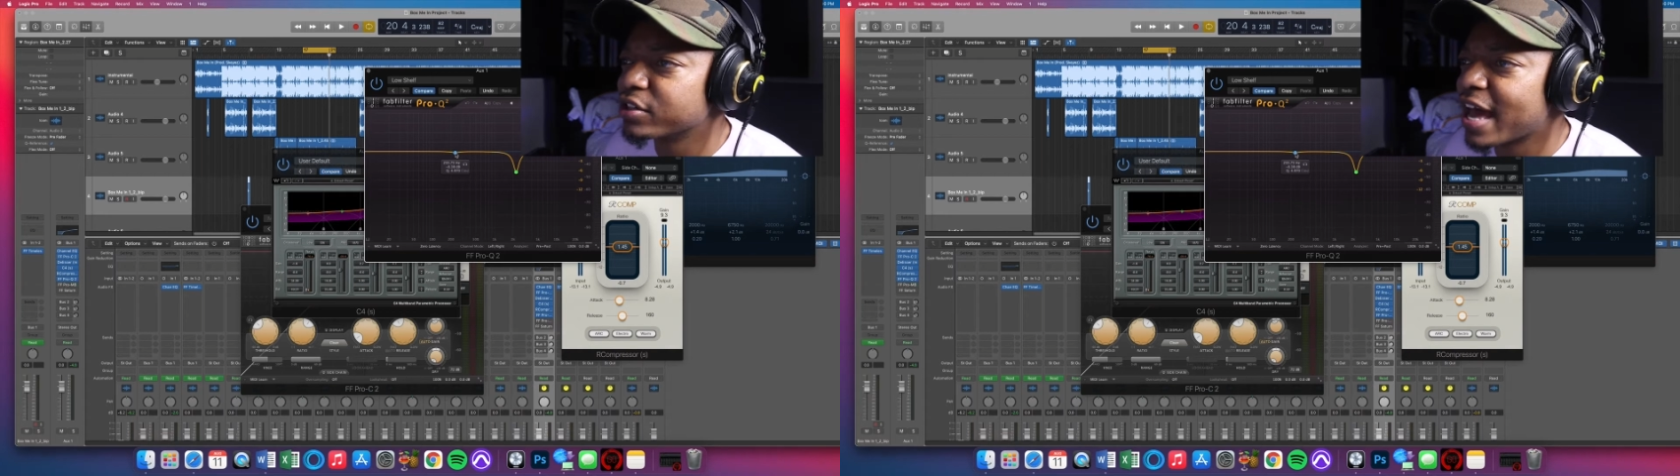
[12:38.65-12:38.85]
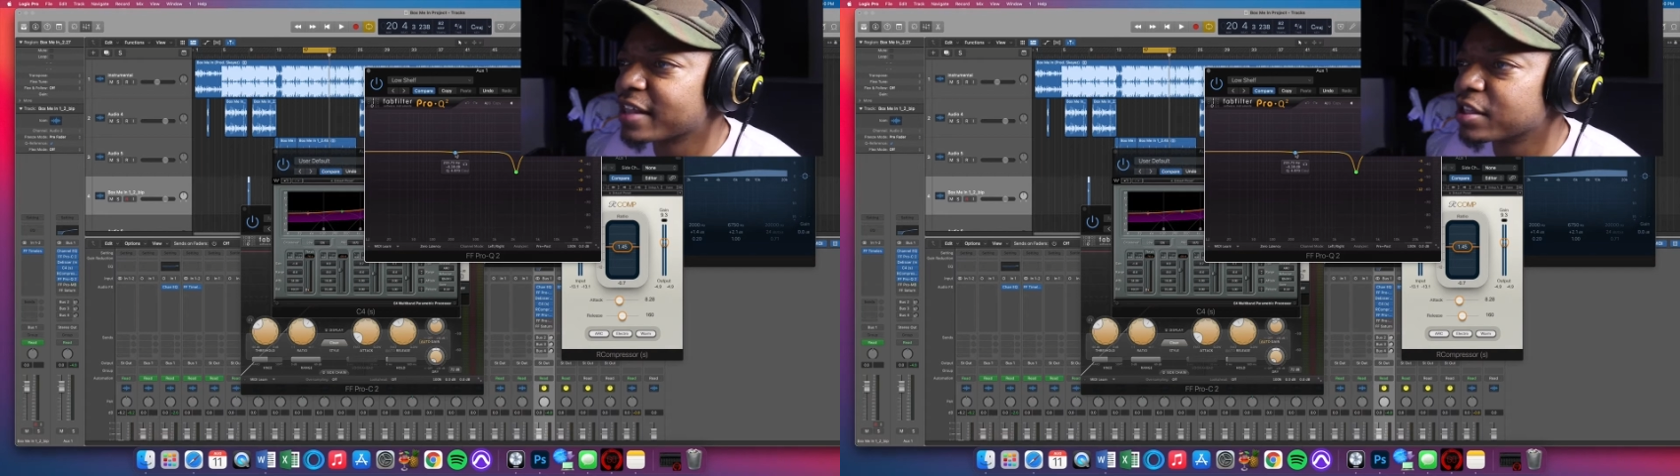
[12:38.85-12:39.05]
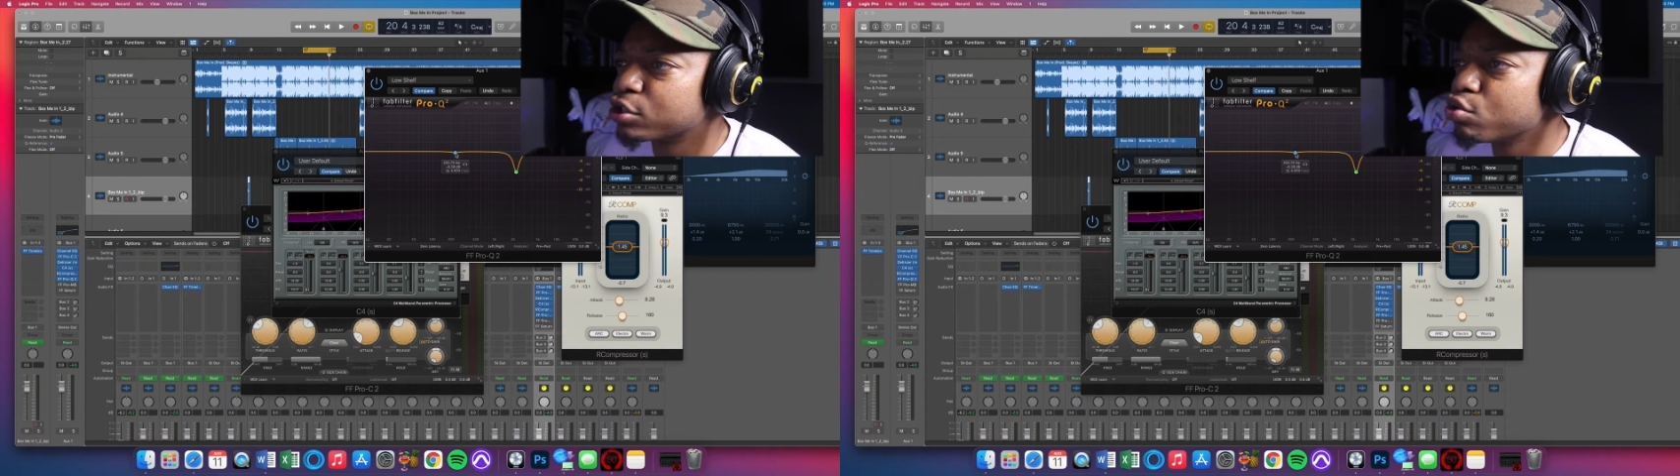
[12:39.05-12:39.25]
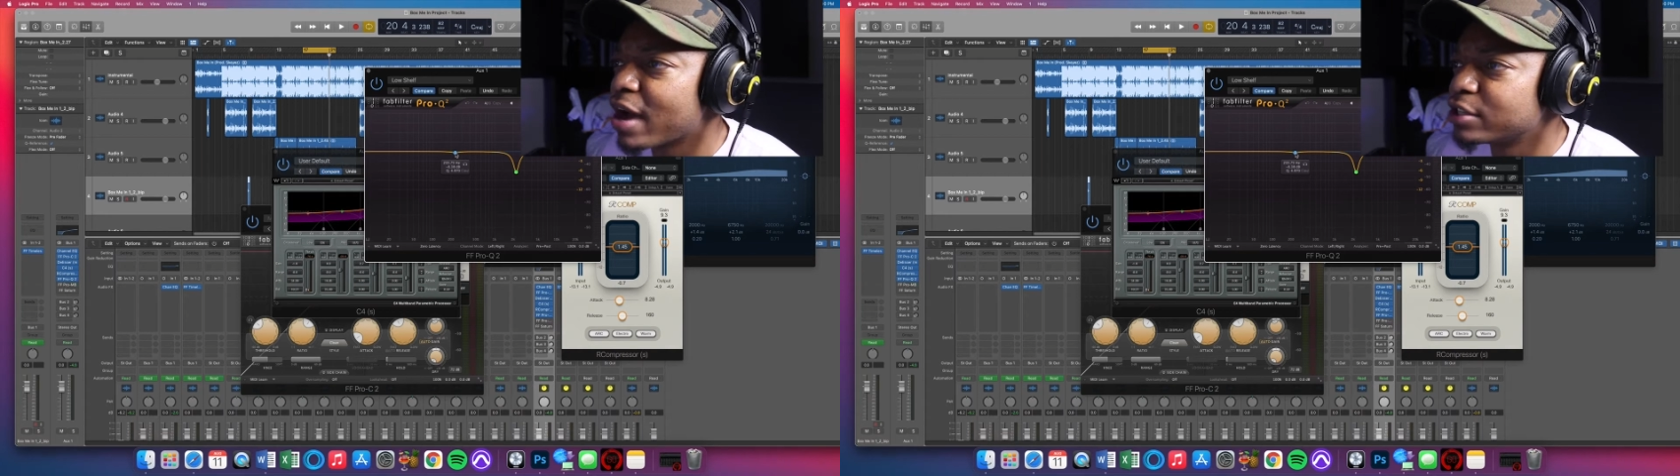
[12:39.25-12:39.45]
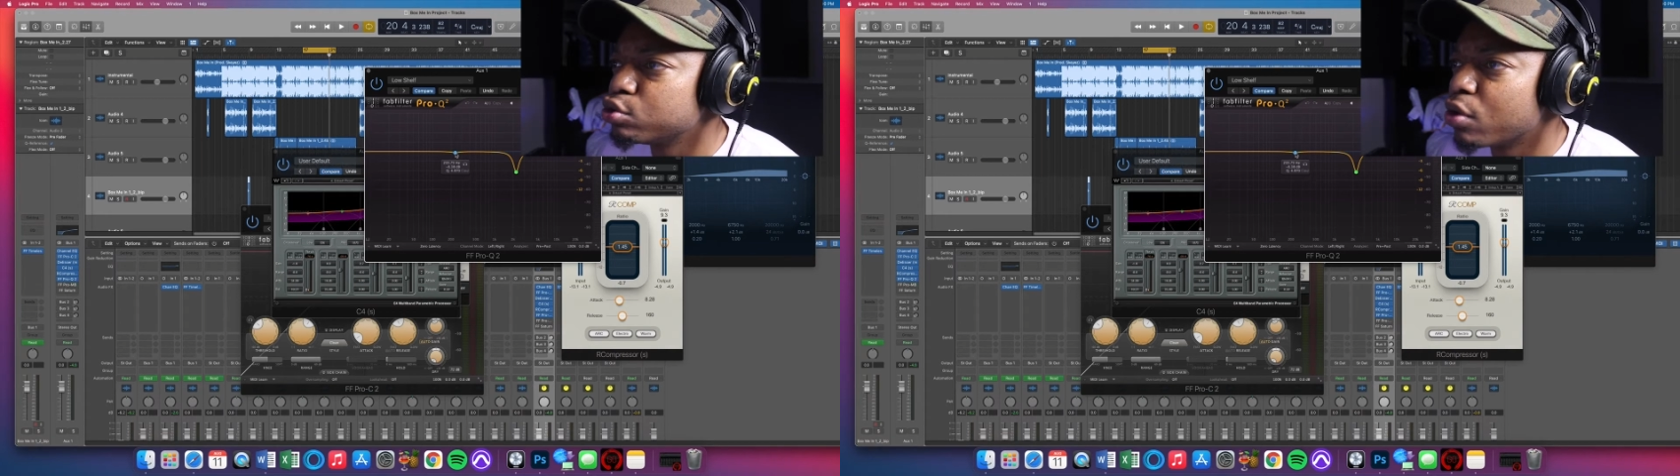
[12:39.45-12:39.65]
at
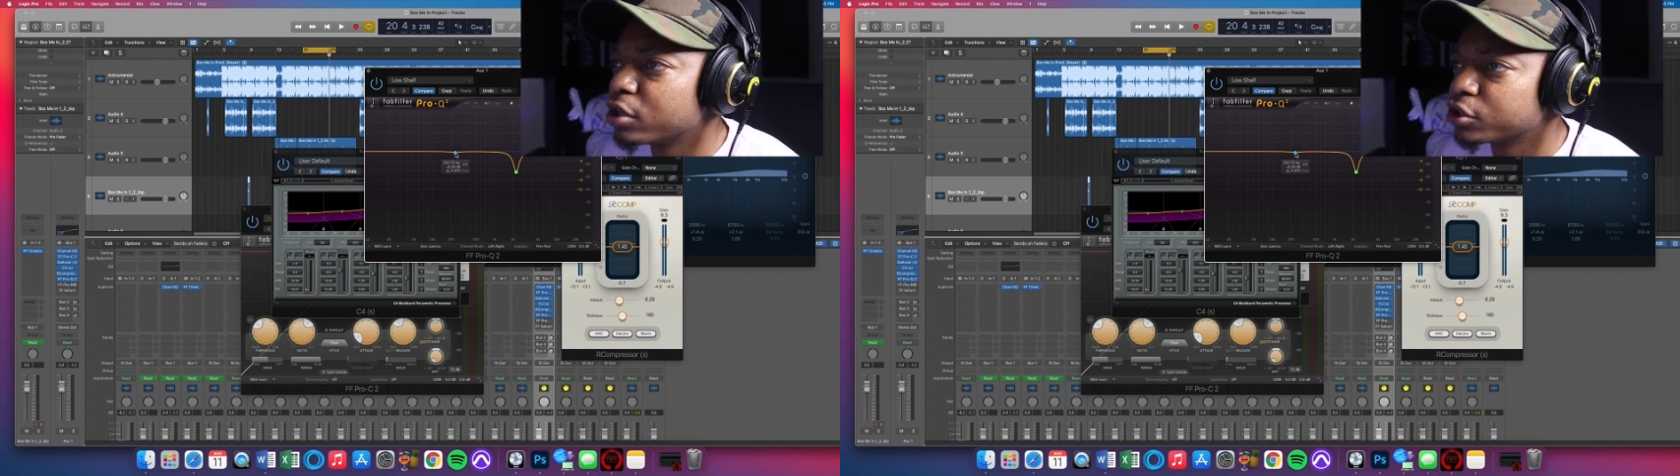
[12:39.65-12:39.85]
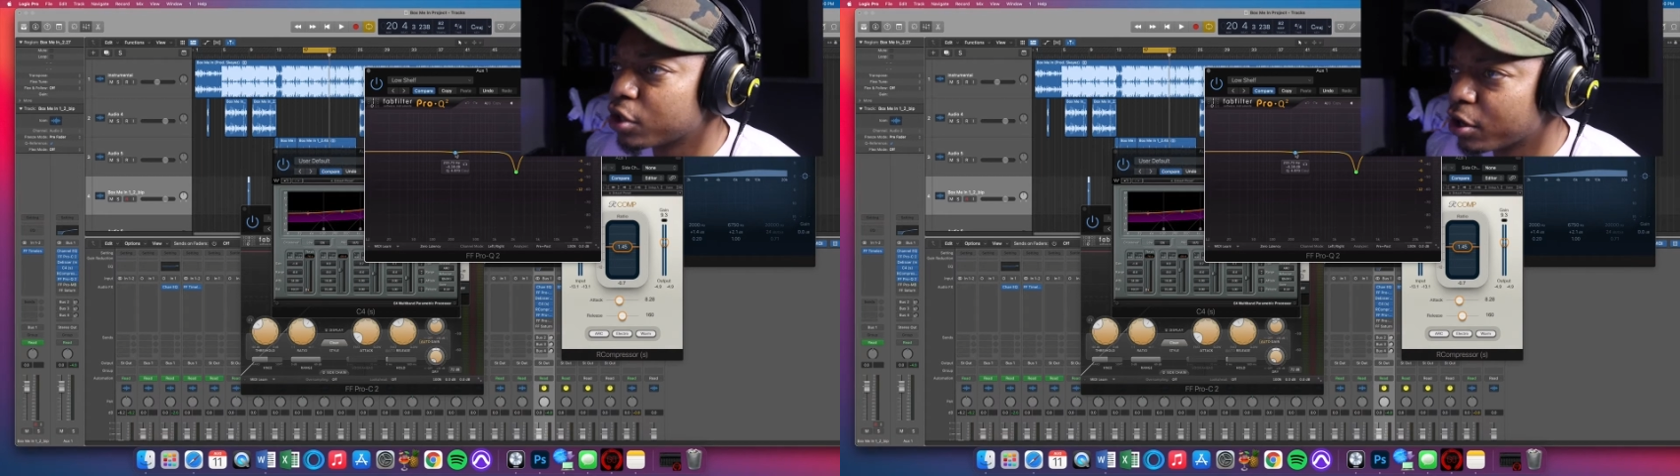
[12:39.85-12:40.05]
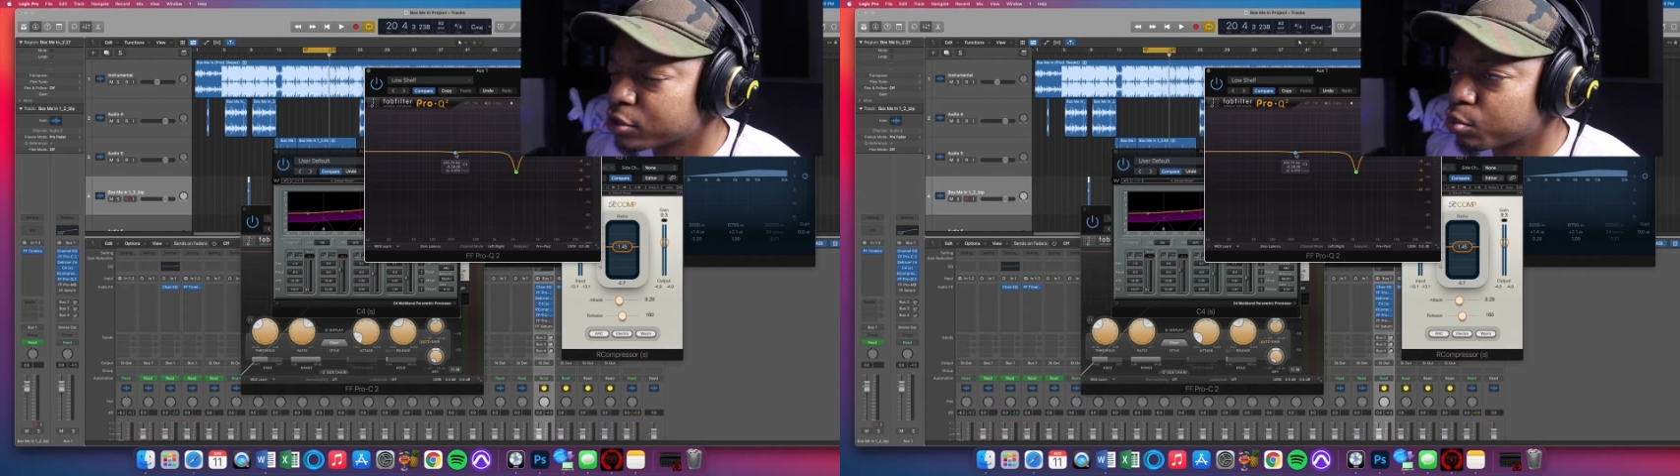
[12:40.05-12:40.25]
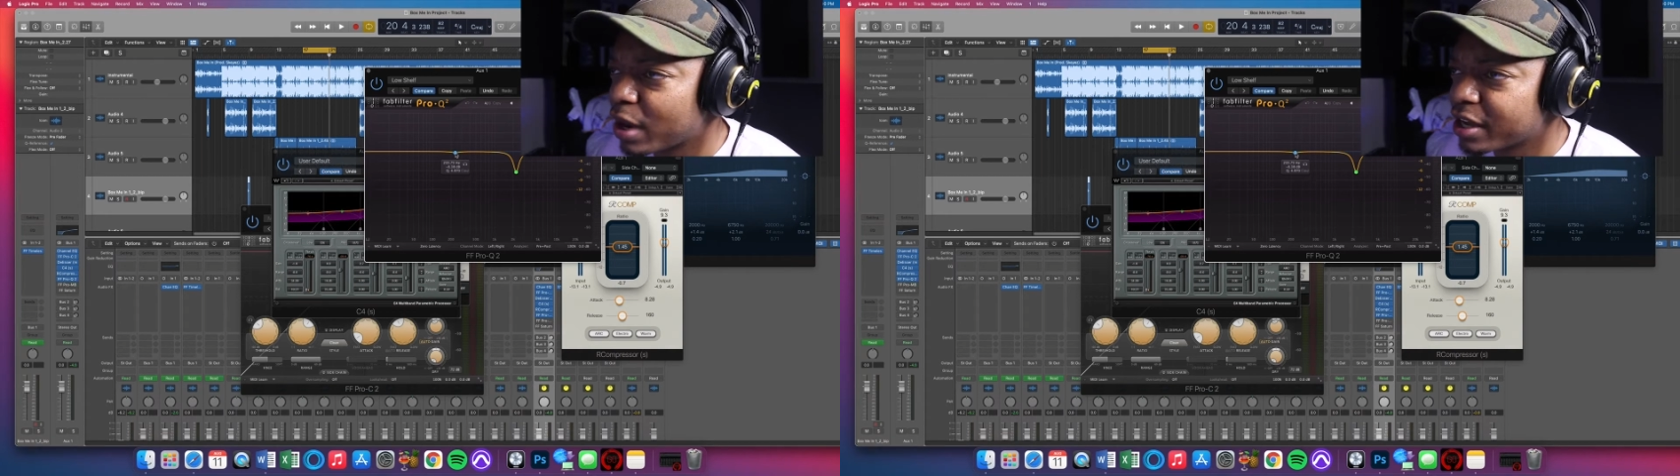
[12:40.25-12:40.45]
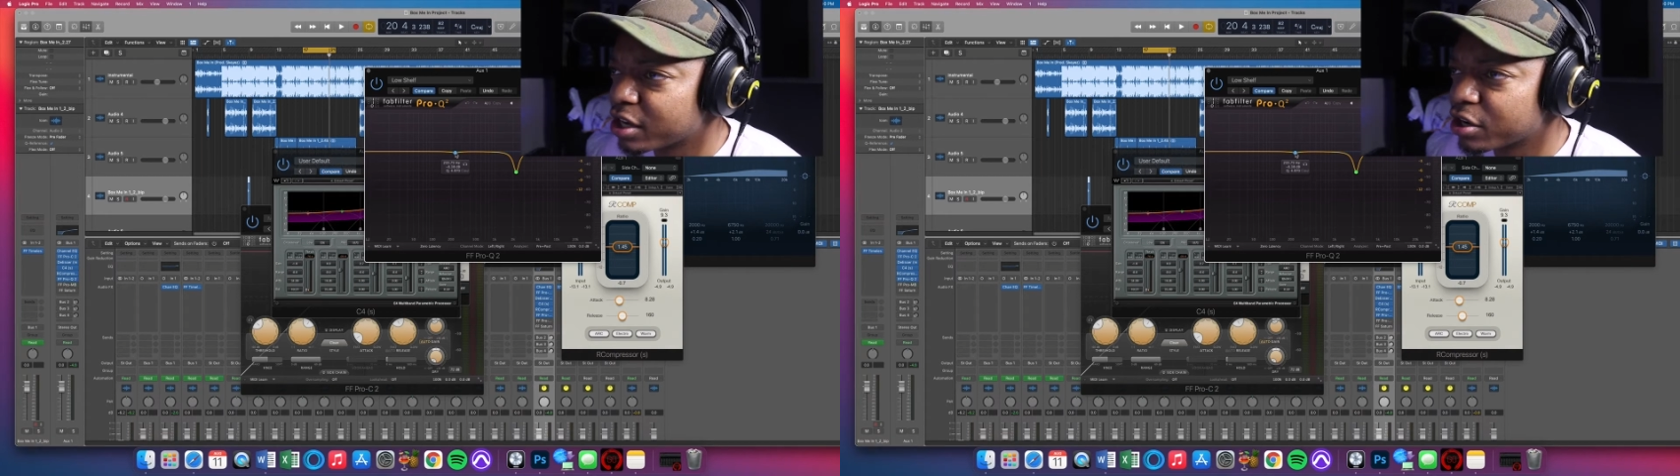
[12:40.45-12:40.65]
200 hertz
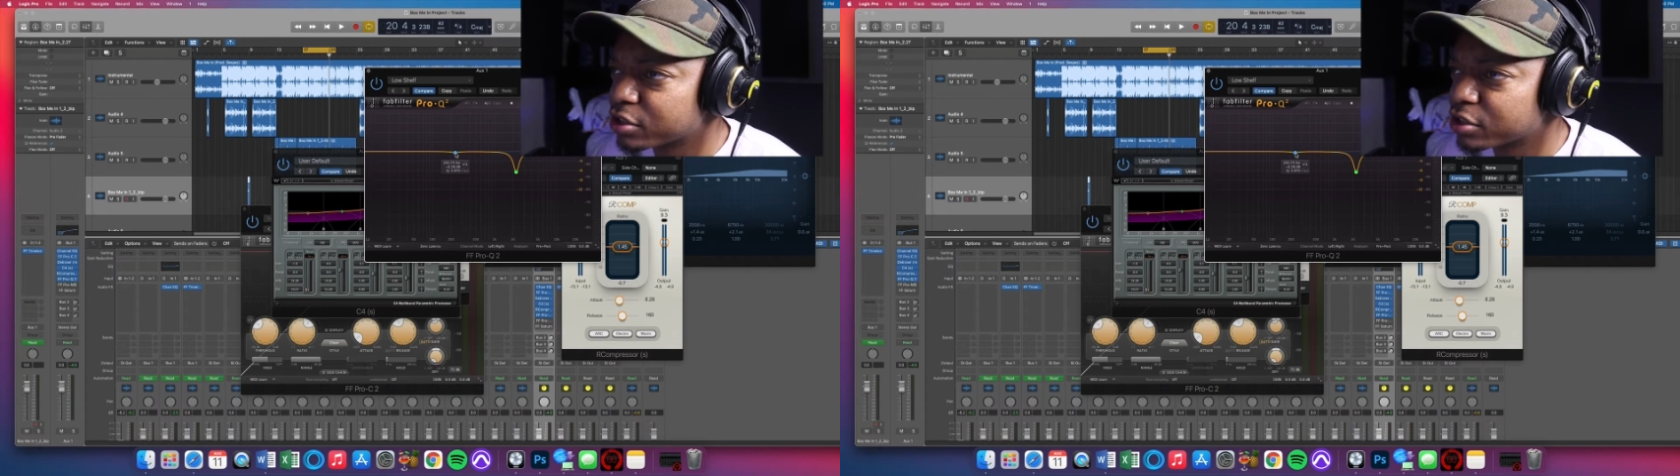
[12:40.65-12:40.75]
right here